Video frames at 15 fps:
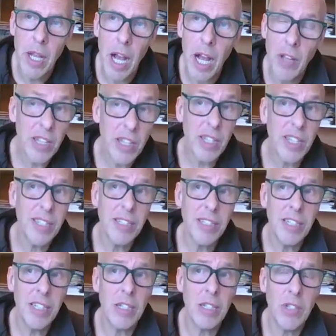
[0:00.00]
then
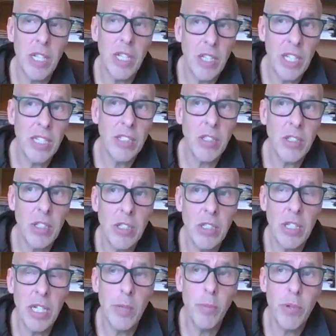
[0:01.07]
there's the
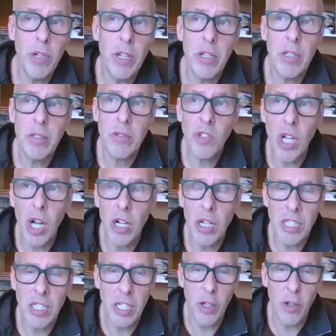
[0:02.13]
deliberate
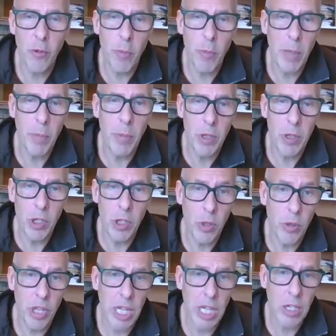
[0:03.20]
targeting of people that you
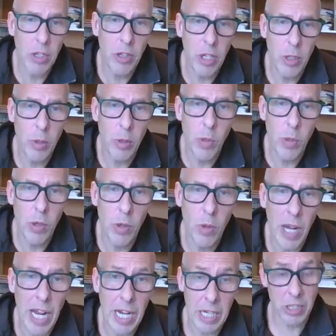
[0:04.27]
think that
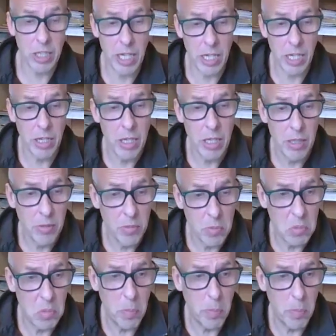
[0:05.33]
will actually
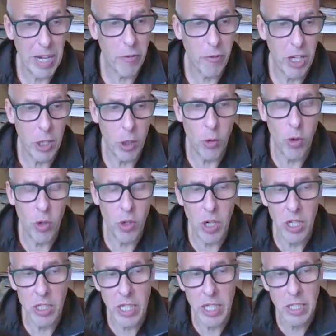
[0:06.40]
benefit your
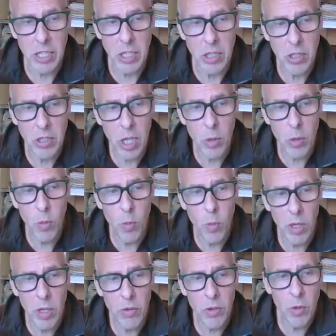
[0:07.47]
organization. So
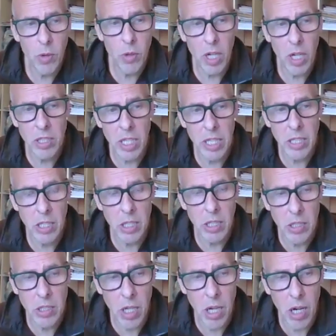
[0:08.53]
one of the
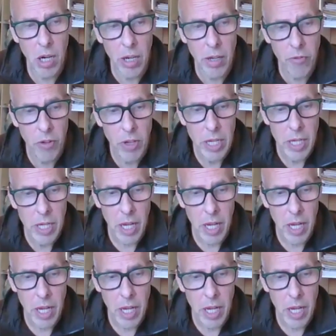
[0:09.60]
organizations that I've